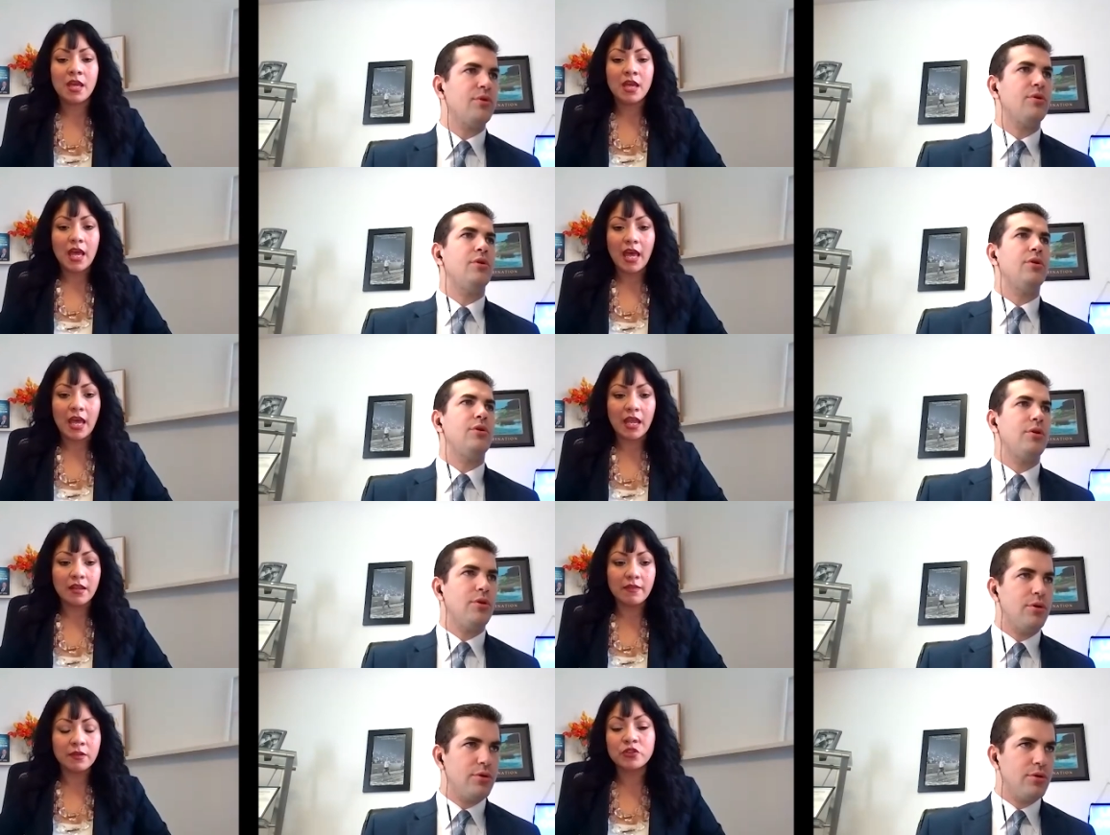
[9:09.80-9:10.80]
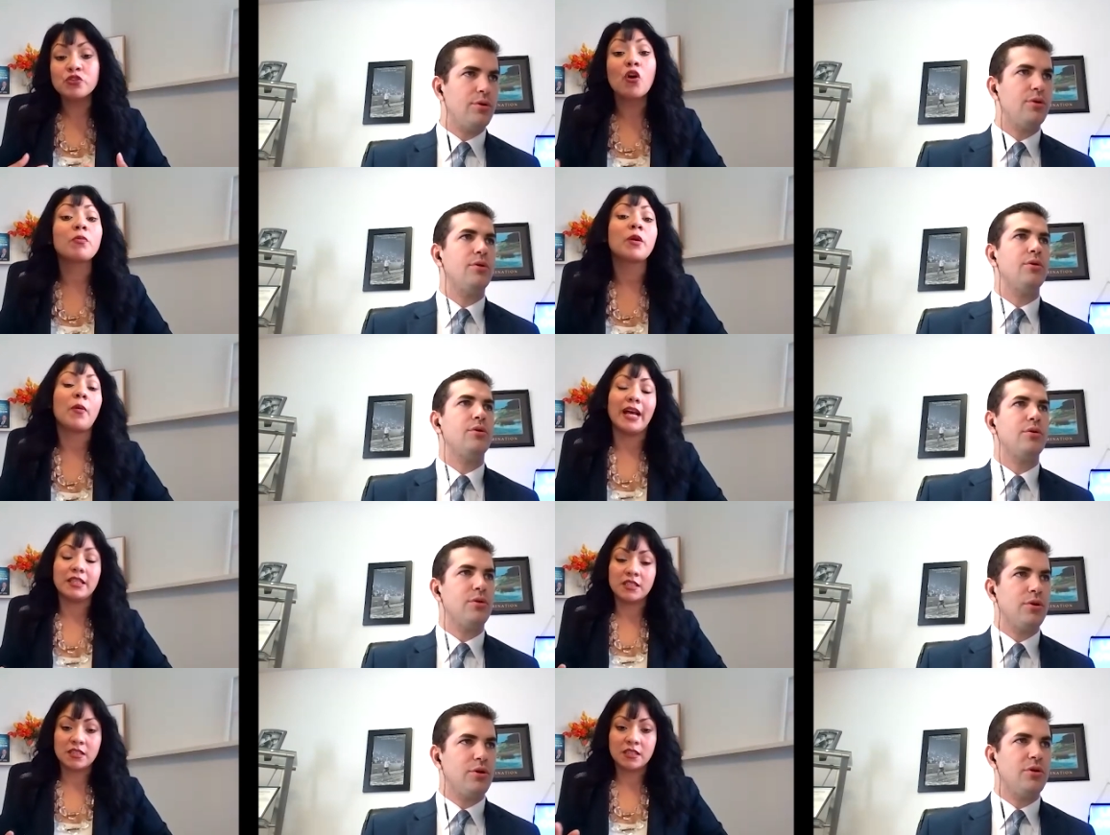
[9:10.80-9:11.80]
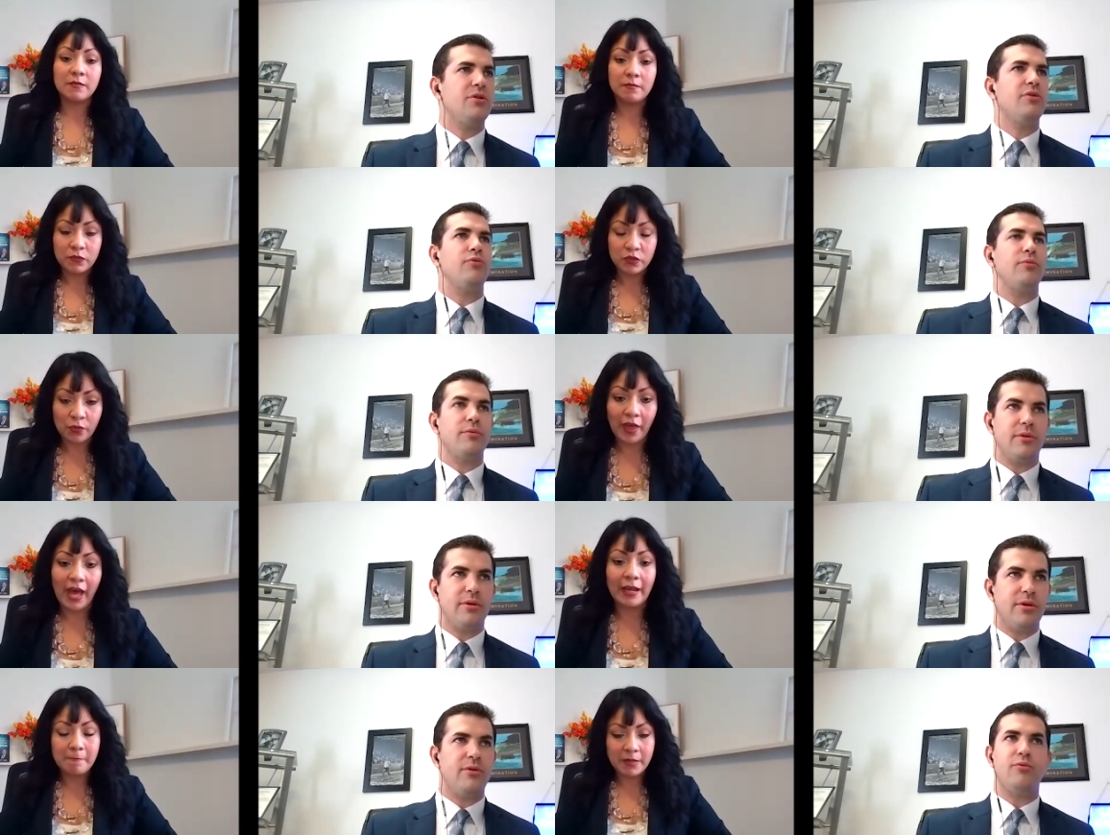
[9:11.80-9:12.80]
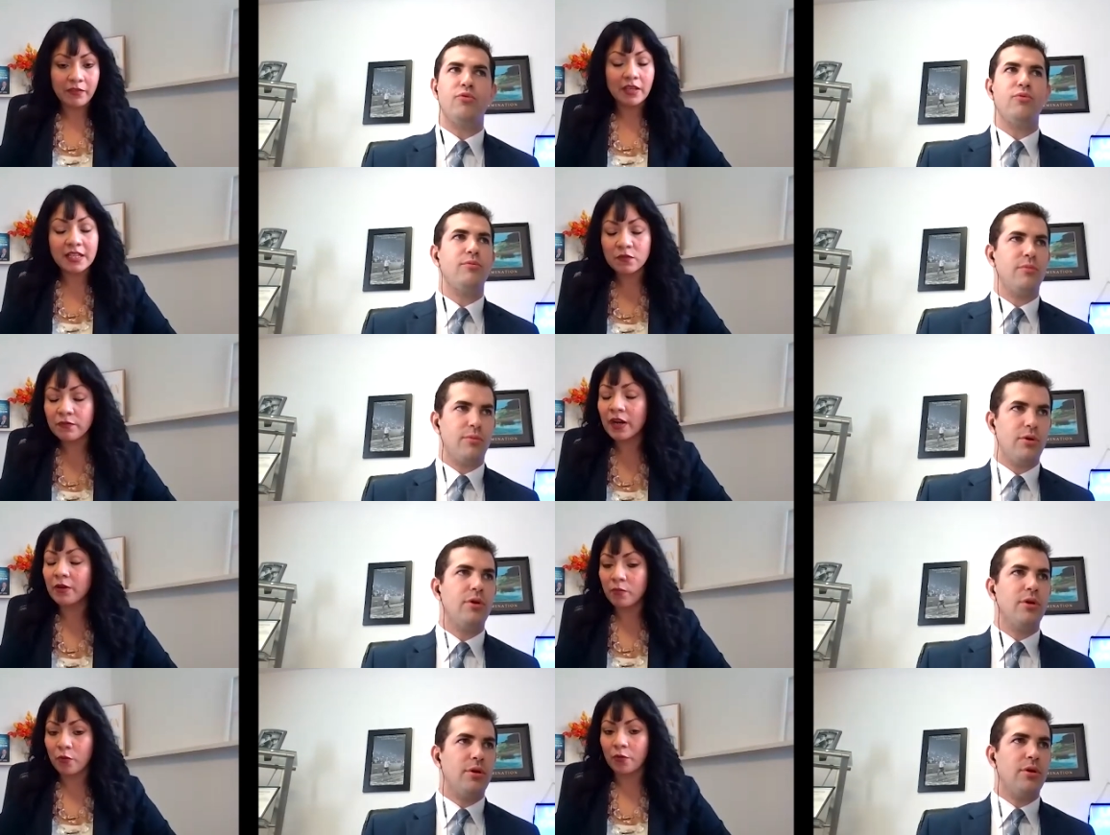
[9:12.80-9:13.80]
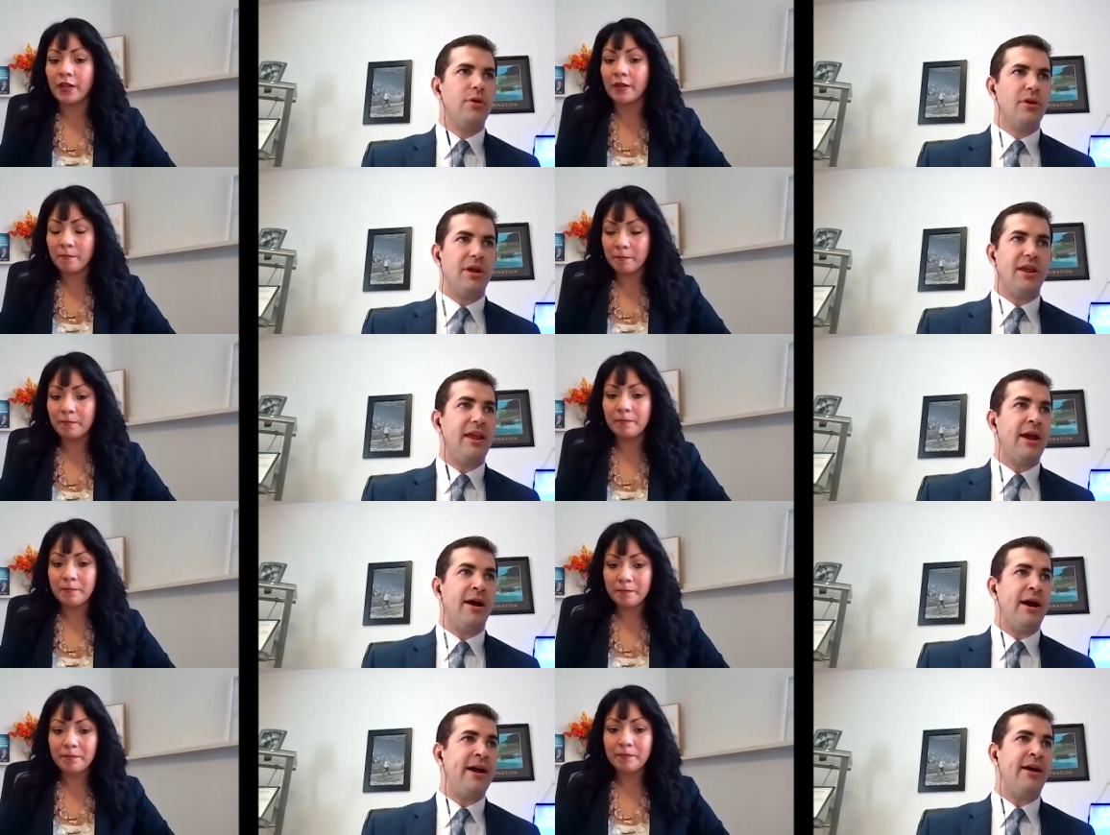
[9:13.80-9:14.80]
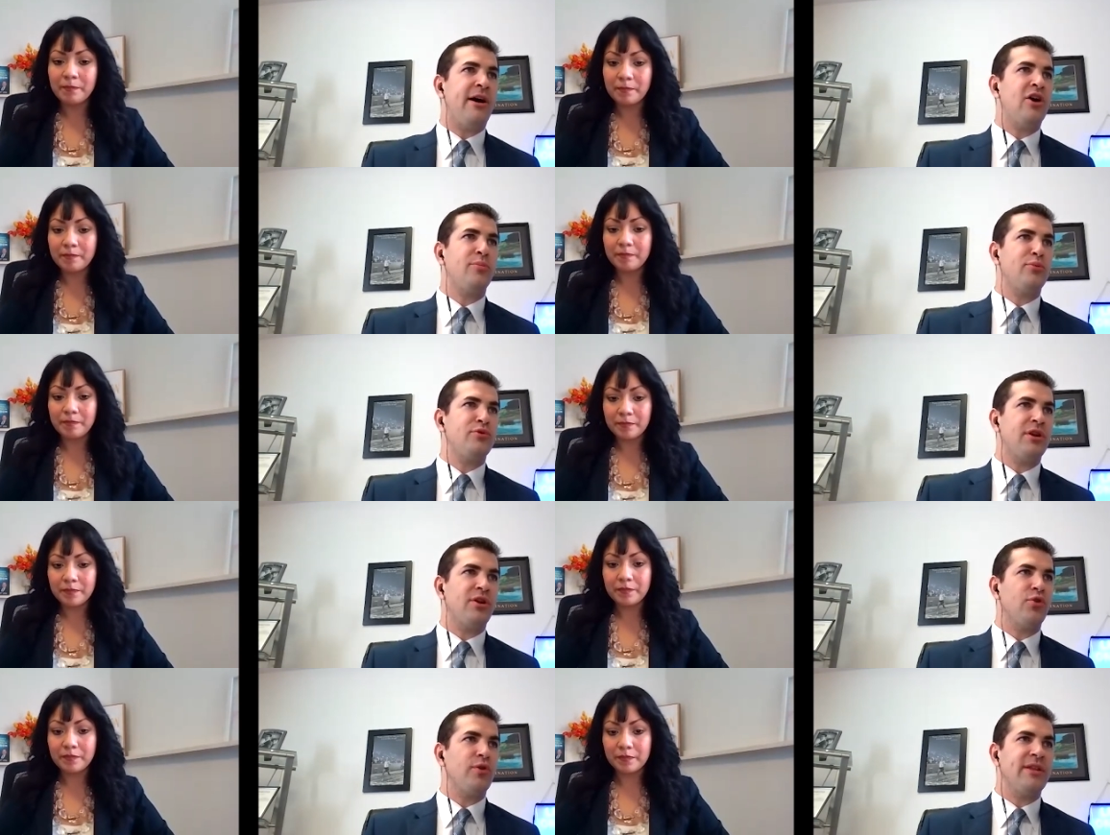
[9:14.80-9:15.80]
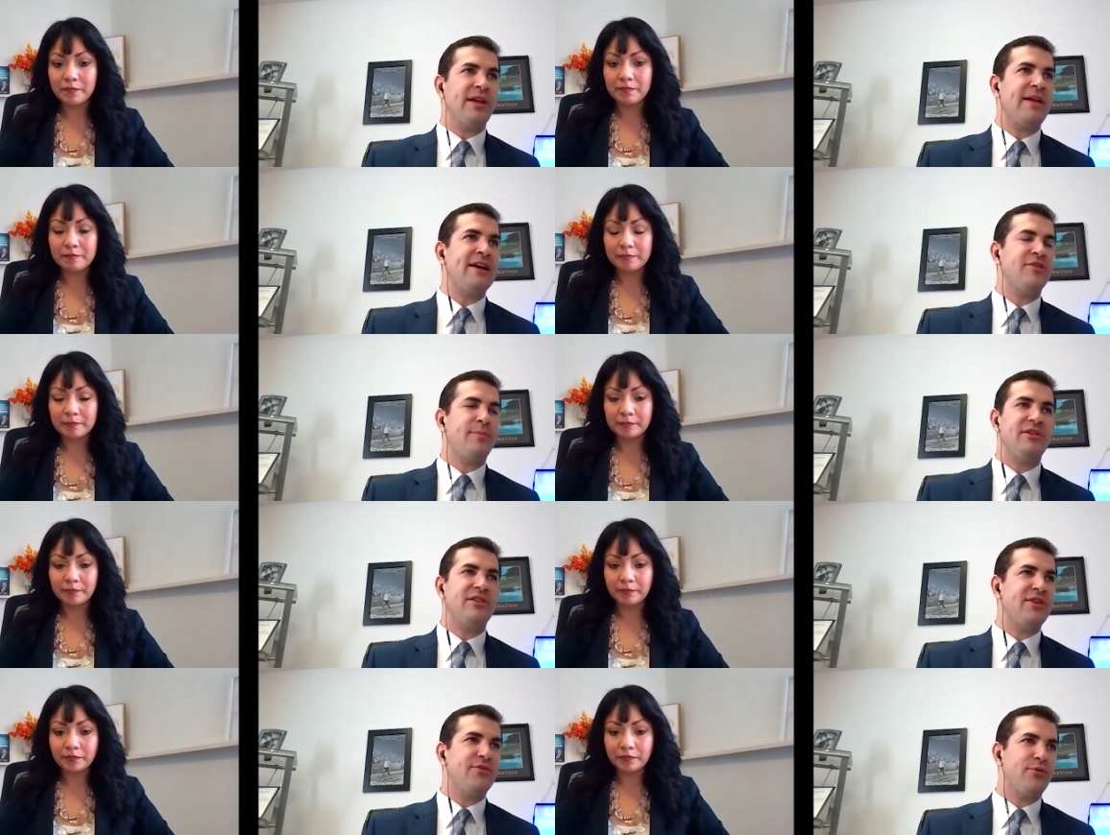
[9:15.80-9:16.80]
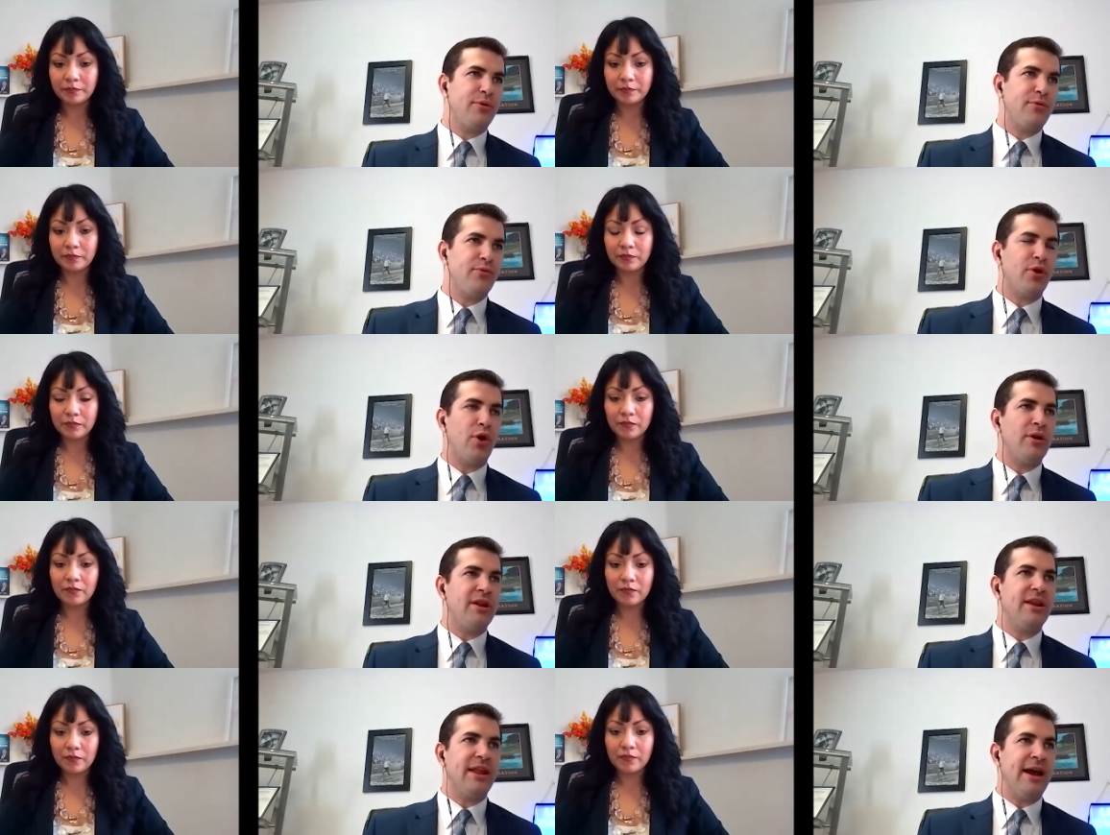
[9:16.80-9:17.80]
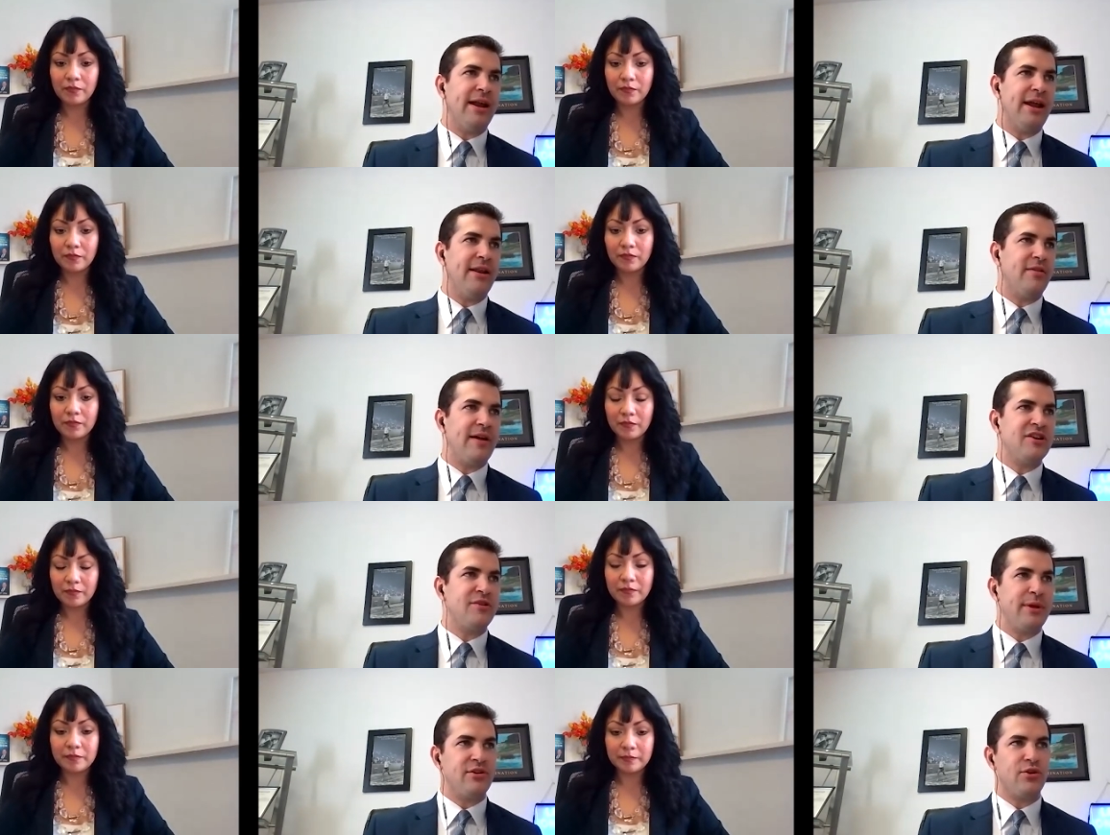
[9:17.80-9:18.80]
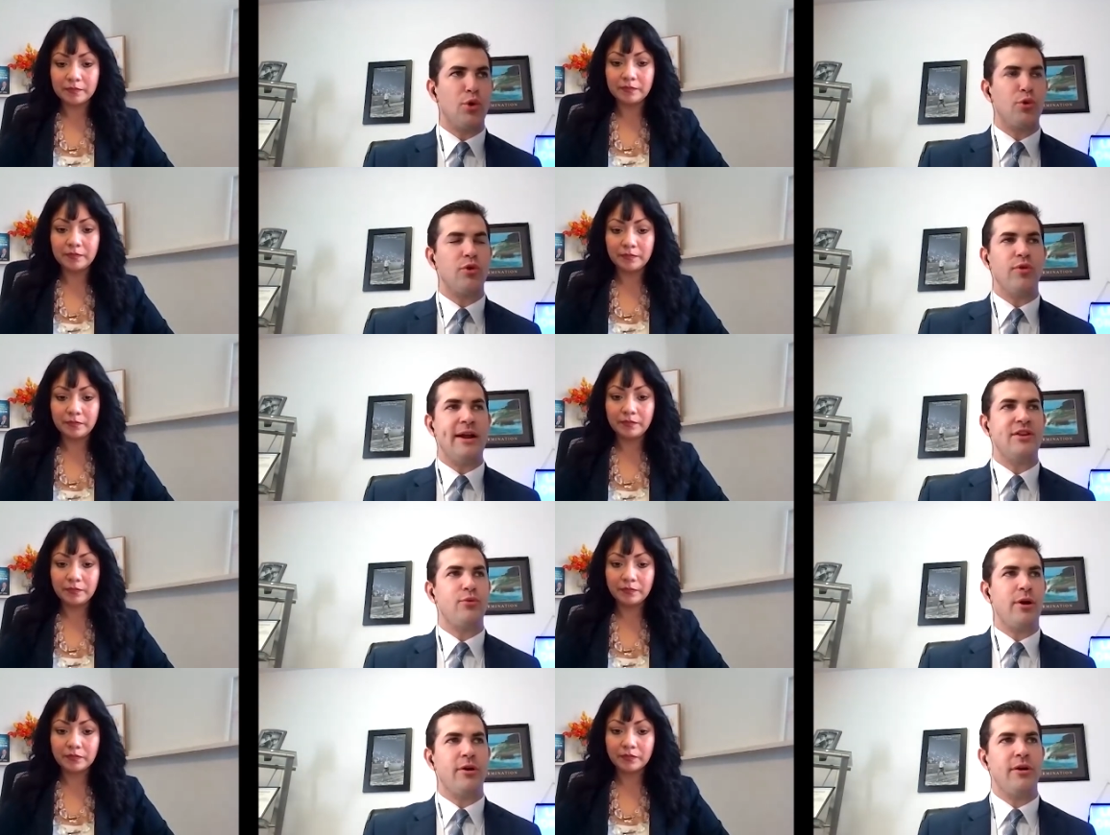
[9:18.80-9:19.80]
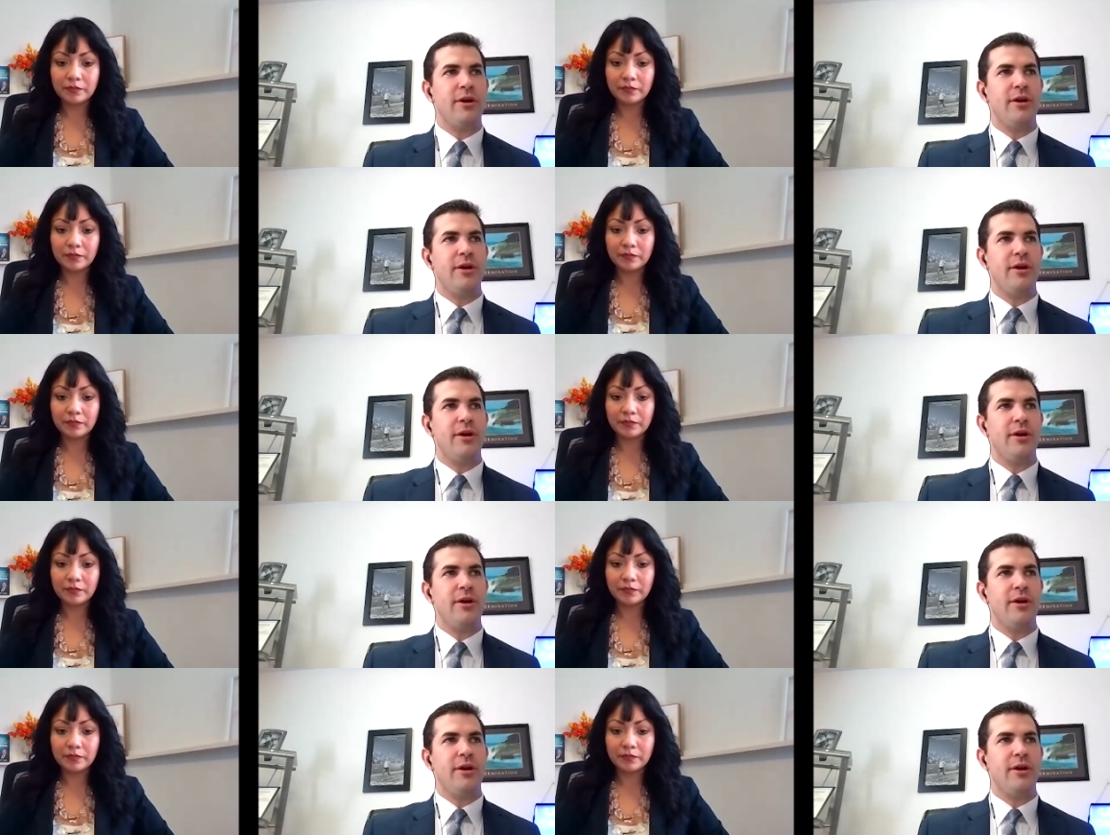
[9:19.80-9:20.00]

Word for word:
Speaker 1: And there's no regrets to that. And I think that's very important.
Speaker 2: Yeah, I 100% agree. That last piece, thanks for going into that. And the last piece, no regrets, where